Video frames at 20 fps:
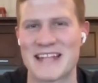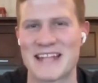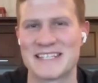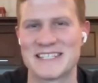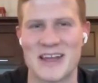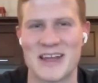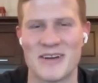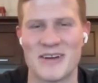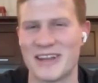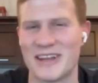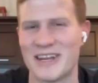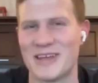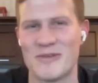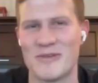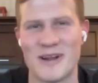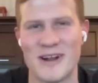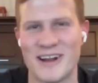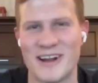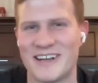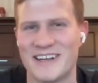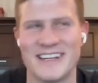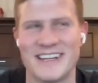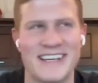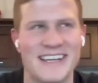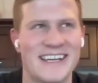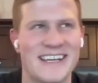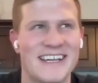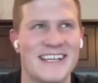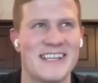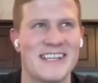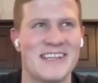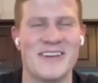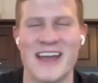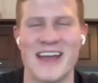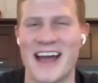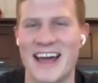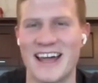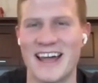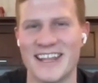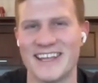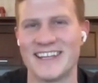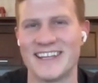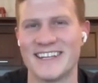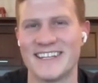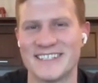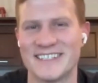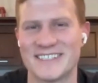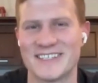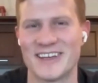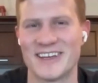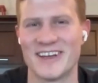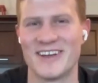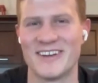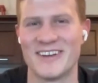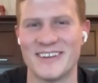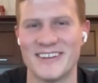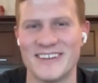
mats down anywhere, and you got it. So